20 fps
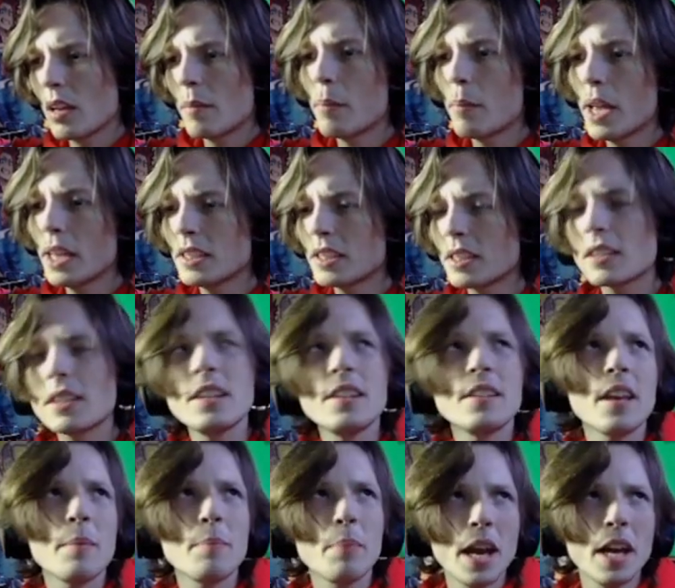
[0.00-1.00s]
basically
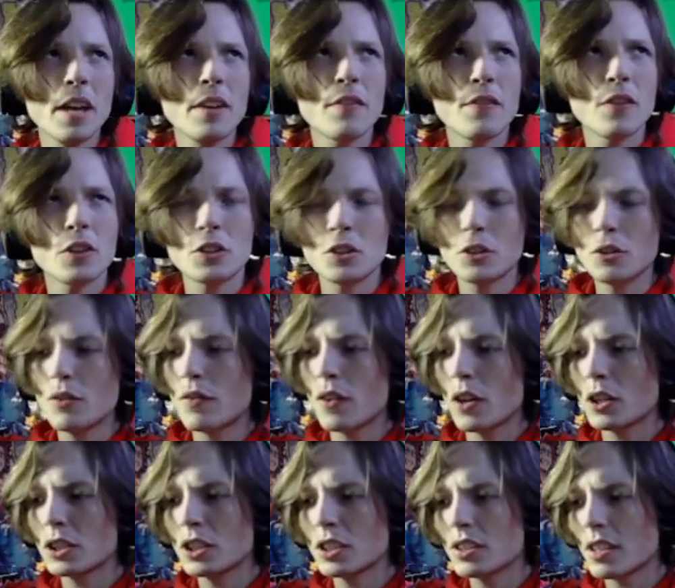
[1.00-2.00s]
they paid for two
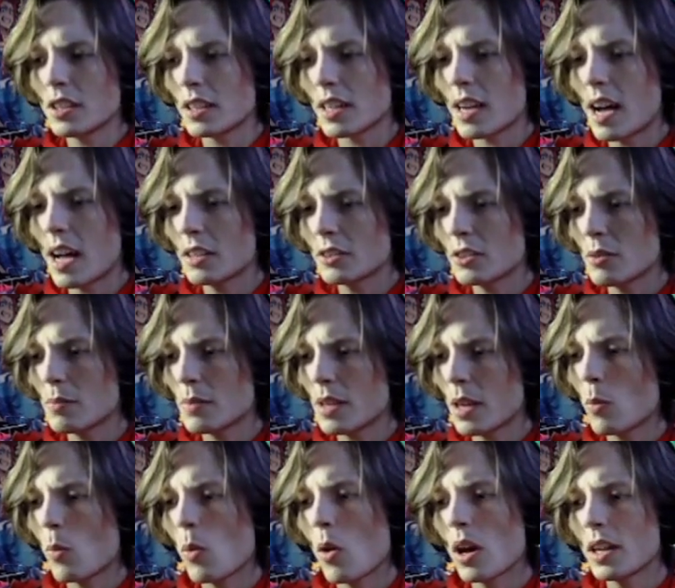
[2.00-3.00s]
versions of the costume.
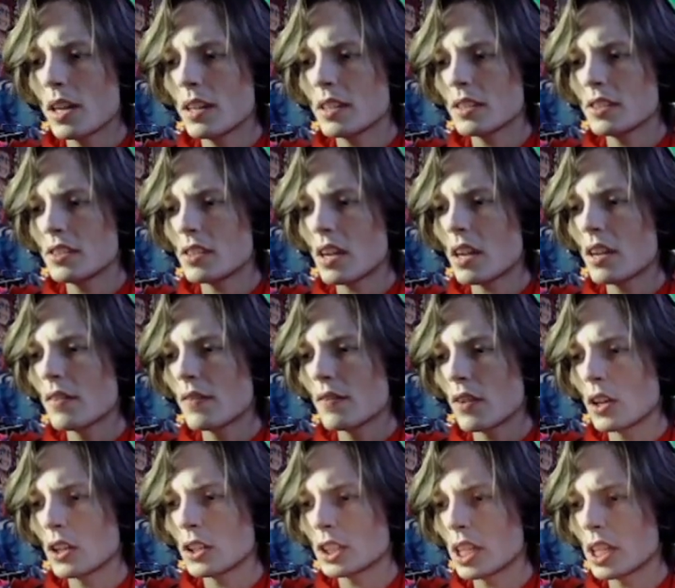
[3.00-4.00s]
They wanted a stunt
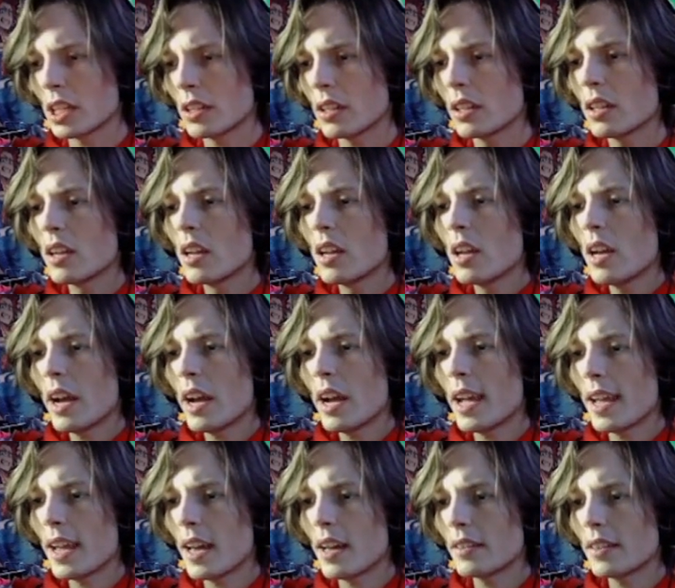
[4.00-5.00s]
version
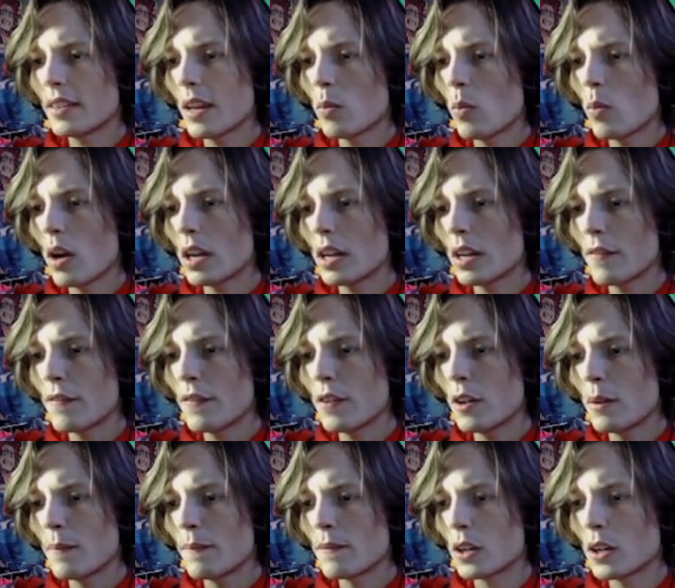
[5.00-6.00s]
and they wanted a
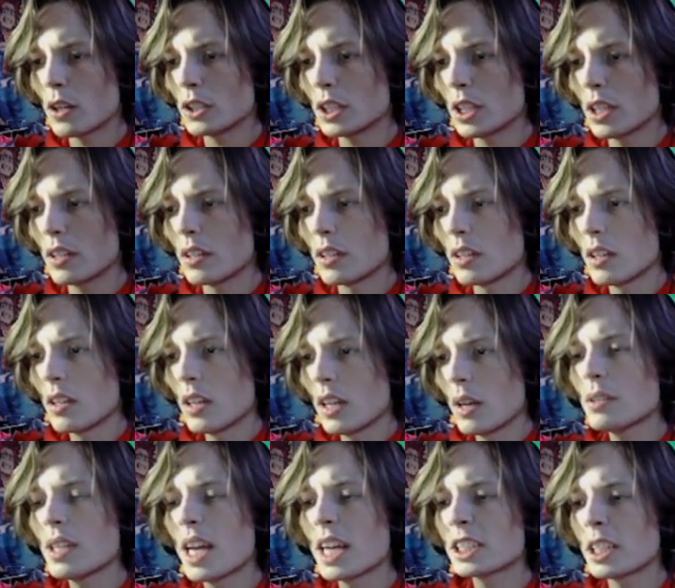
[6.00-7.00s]
film version.
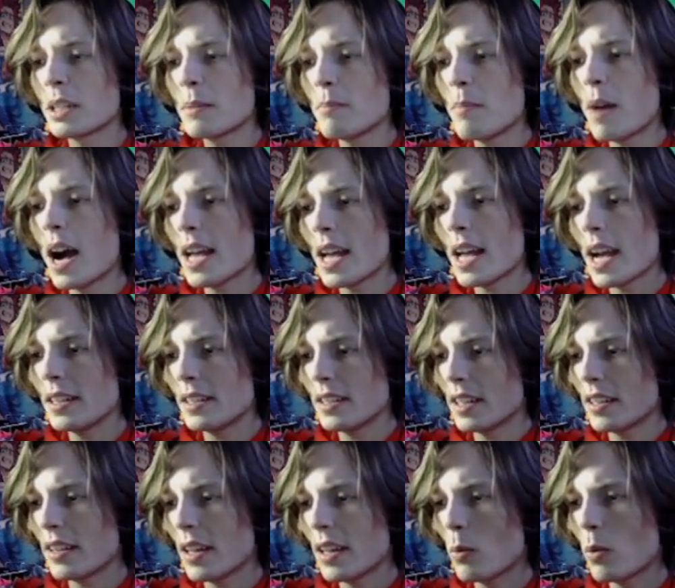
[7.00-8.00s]
It was actually my
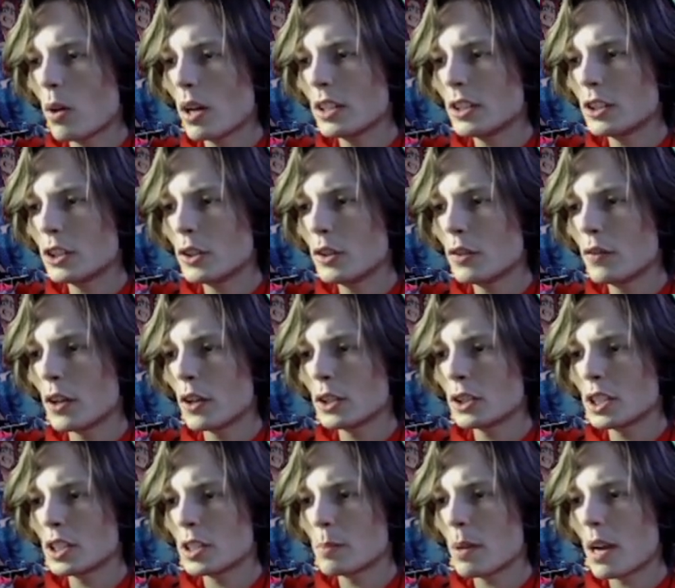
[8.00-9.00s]
idea. They wanted two
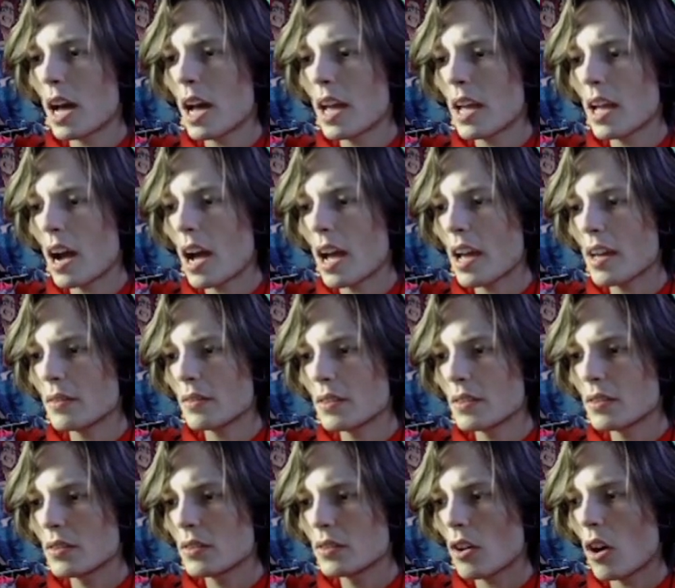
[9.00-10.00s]
versions, but I I
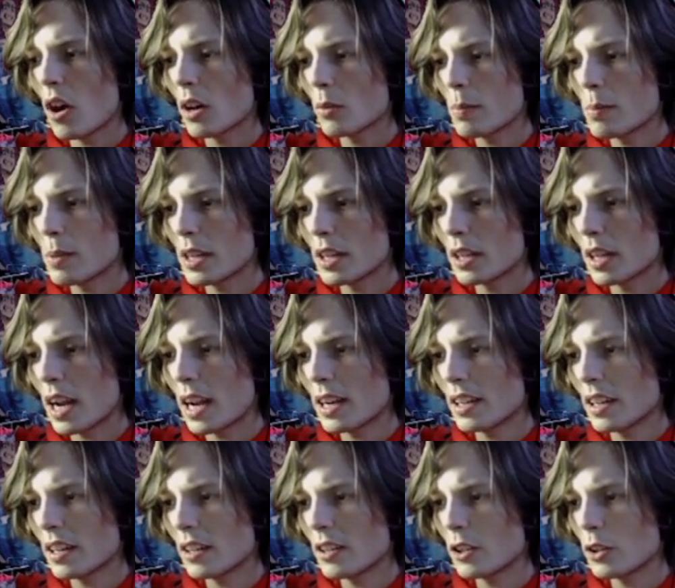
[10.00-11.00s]
thought it would be a good
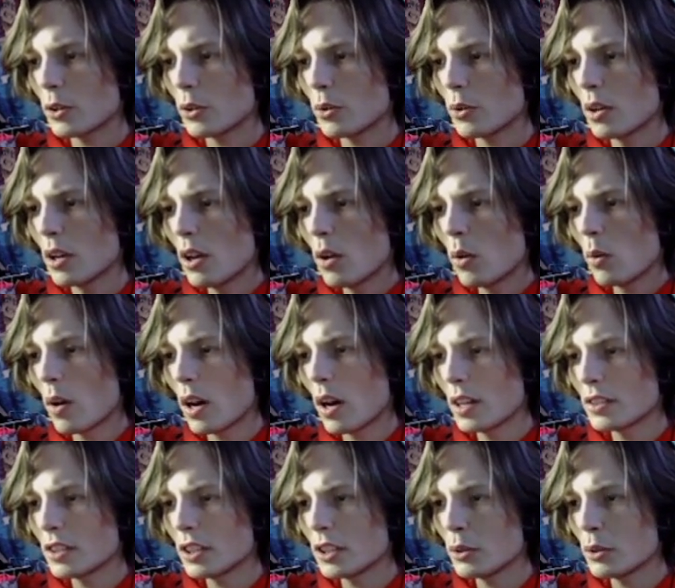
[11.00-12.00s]
idea to do
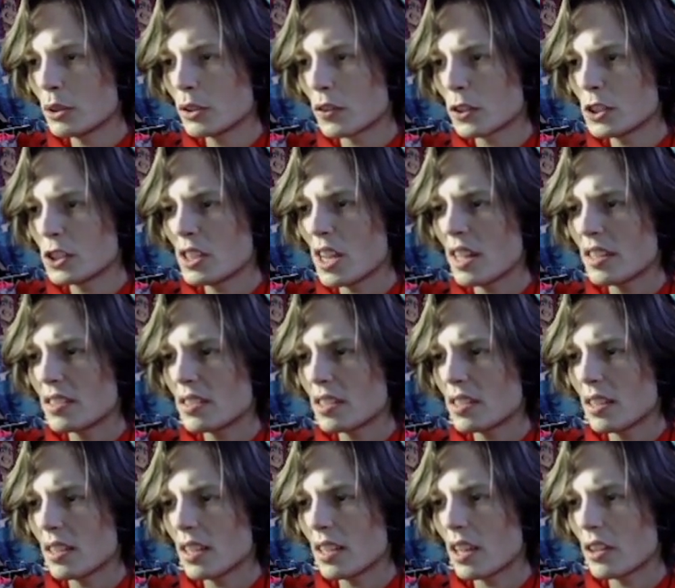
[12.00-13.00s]
one to use for stunts
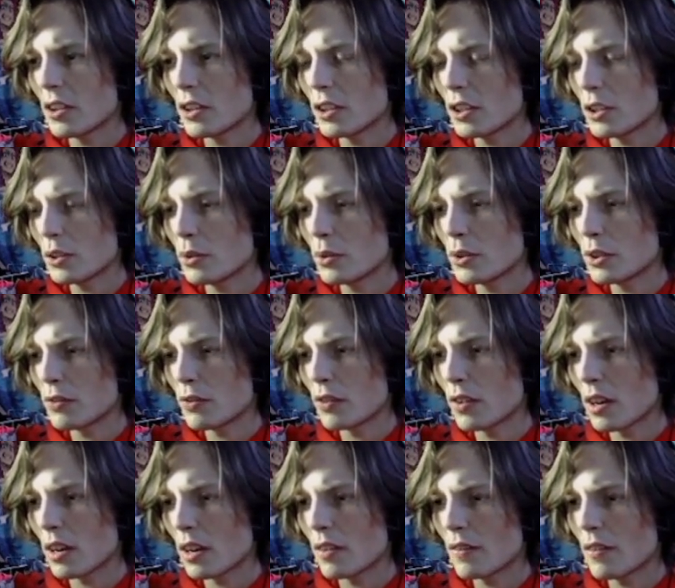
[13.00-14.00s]
and the other to use
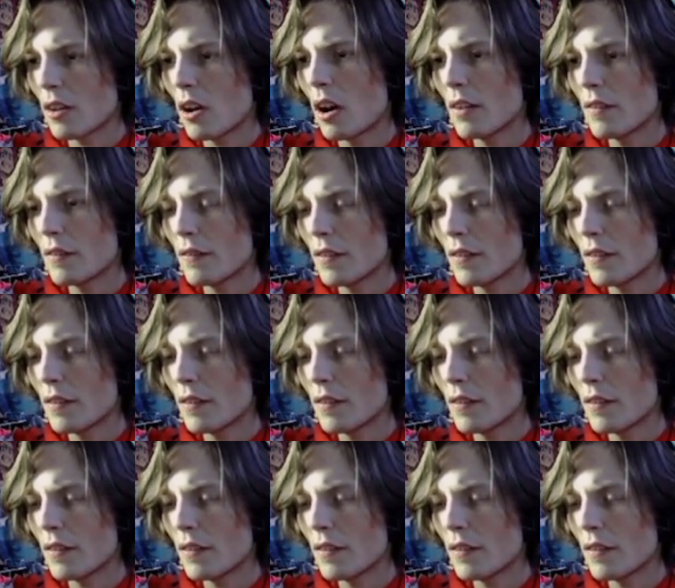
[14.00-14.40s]
for on